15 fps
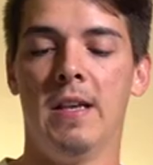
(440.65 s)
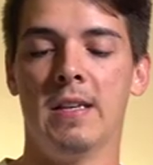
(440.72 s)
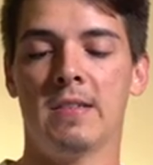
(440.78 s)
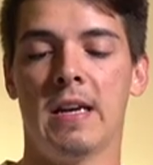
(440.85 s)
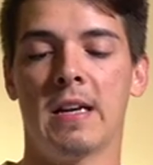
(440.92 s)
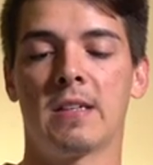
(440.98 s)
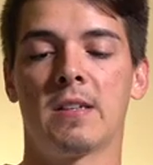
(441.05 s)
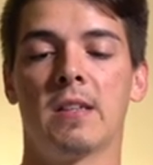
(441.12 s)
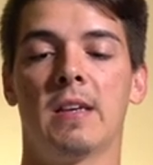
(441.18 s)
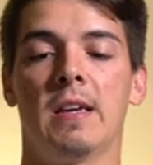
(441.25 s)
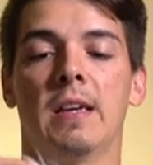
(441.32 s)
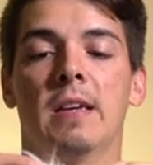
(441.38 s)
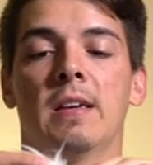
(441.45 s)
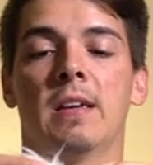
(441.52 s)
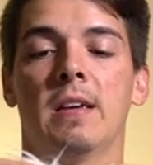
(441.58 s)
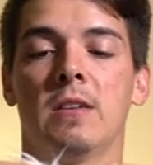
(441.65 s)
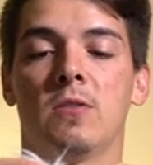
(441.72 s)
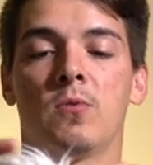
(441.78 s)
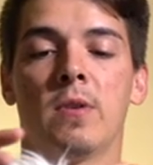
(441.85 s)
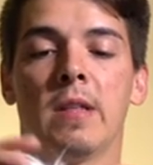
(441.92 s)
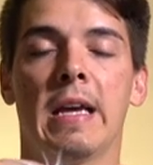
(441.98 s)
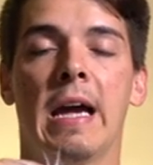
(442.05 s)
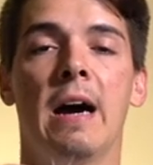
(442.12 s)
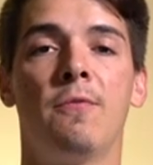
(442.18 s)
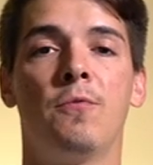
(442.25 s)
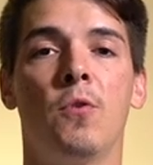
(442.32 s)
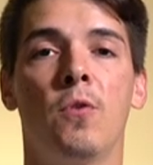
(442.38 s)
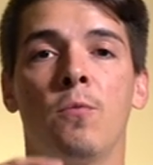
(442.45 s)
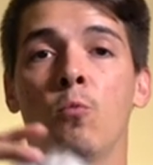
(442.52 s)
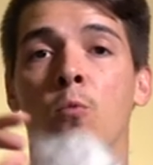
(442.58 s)
This actually is really
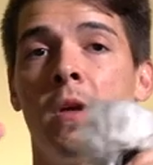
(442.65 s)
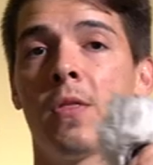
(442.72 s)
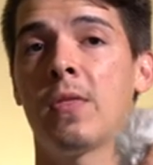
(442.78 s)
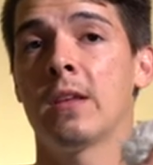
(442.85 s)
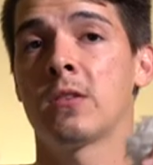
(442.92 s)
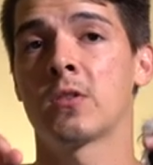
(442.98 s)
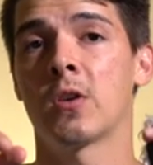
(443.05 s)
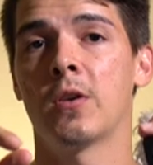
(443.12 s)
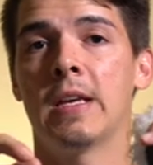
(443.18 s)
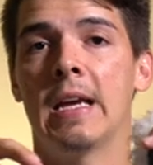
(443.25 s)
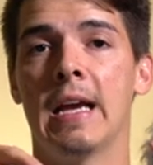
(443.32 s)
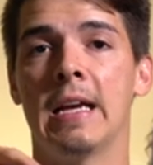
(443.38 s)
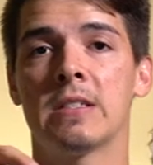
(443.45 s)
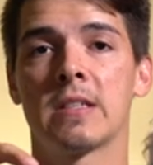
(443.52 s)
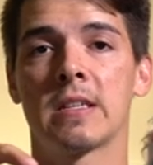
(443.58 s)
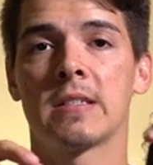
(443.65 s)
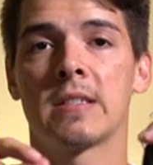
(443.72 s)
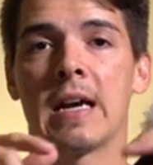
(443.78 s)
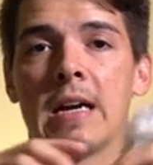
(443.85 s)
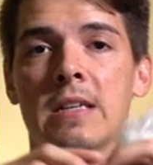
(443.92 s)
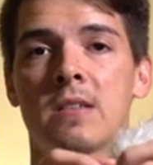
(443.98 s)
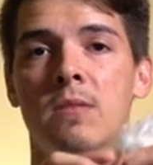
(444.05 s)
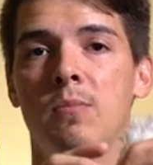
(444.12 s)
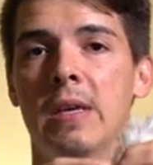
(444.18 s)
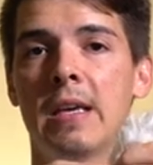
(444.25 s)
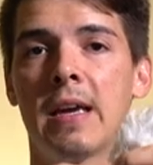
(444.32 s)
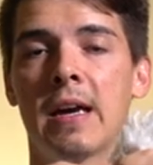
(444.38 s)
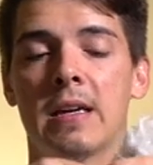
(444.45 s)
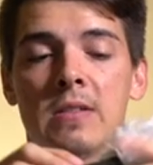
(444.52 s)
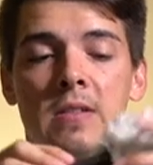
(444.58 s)
helpful with the Sony A6000
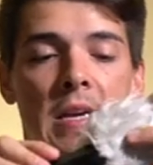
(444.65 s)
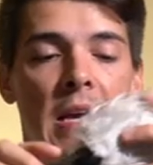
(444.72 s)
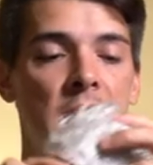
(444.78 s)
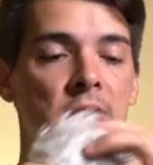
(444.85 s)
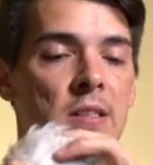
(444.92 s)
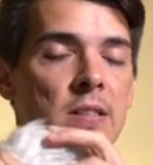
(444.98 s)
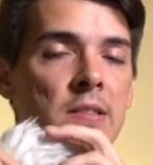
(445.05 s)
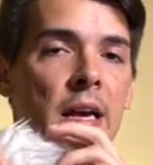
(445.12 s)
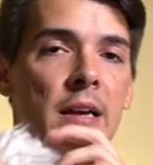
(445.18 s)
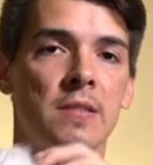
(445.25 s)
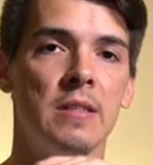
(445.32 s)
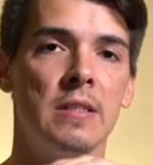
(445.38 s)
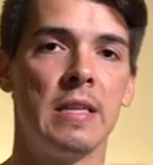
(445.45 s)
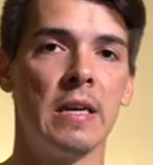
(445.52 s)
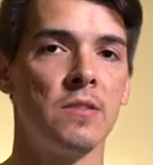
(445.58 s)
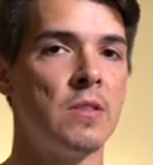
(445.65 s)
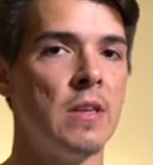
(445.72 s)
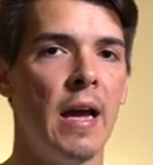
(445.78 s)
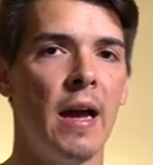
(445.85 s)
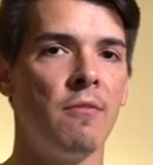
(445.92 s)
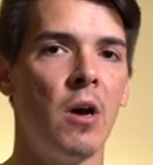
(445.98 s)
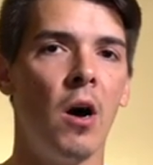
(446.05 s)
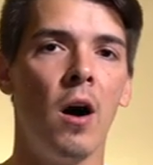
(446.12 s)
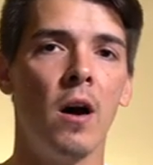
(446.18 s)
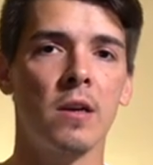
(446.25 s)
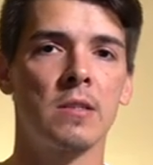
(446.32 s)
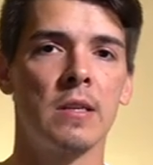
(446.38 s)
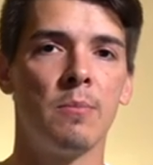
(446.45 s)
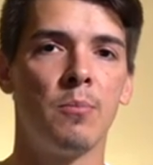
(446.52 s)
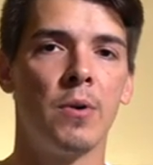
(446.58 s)
because the A6000 doesn't have an
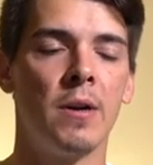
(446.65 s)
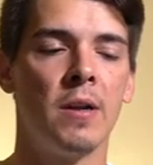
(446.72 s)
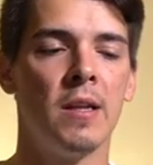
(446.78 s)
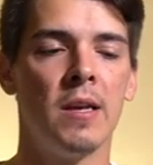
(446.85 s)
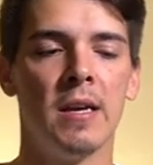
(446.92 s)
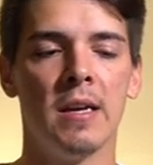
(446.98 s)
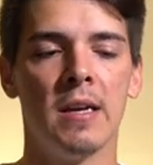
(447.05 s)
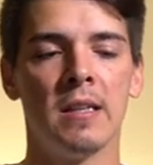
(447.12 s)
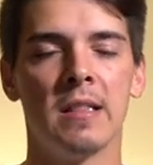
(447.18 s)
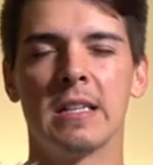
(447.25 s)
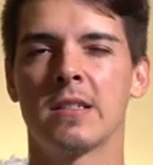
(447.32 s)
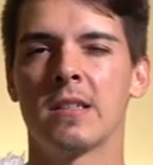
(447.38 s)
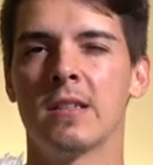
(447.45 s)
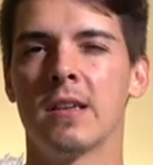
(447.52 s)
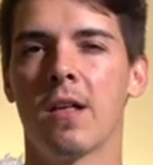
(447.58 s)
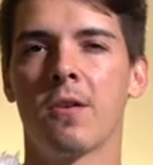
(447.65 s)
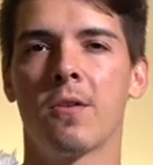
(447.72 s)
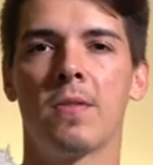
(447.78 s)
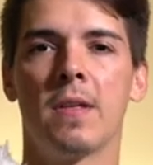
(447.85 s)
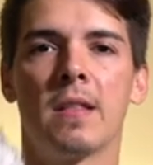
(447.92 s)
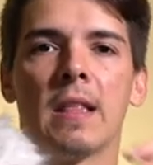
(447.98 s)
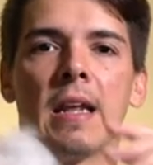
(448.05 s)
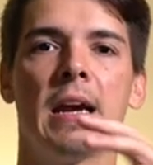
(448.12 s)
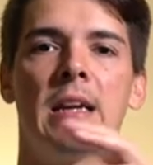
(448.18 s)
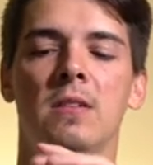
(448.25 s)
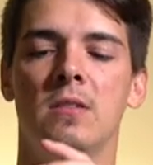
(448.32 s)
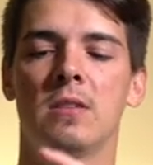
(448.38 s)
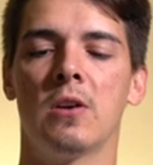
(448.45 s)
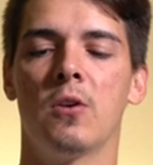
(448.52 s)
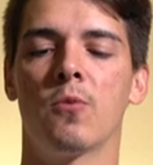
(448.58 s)
aux input. That's another thing that I
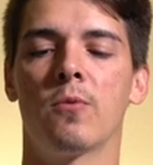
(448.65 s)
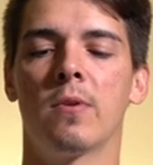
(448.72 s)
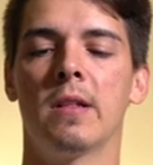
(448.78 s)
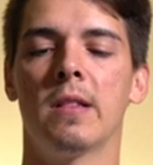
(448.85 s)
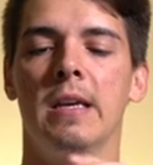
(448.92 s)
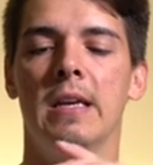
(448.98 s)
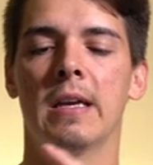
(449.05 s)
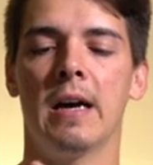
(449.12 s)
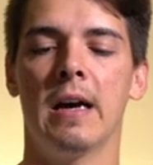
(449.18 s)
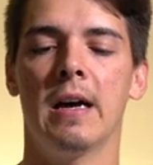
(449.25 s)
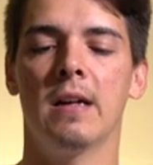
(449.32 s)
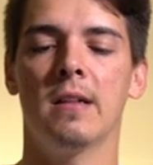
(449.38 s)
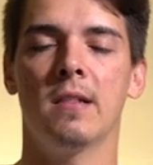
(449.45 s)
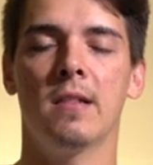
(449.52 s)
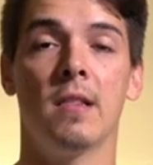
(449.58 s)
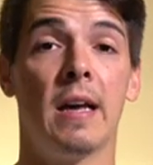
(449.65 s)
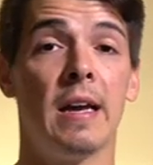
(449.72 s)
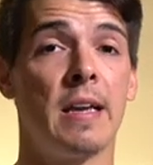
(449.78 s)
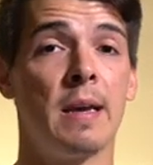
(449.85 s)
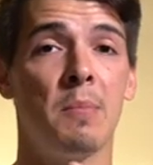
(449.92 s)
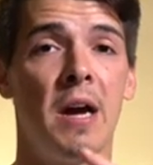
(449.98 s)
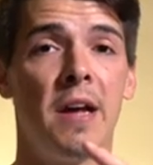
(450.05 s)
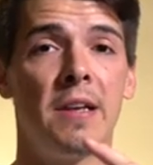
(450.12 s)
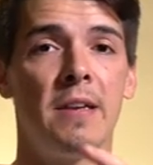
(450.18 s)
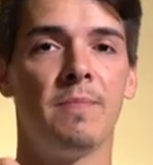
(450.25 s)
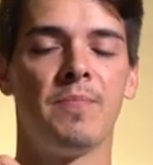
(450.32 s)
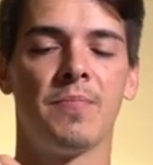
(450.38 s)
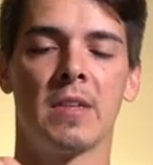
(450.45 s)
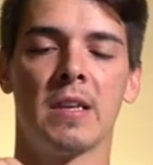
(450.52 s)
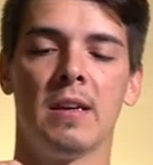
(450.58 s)
don't really like about
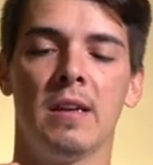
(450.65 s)
it.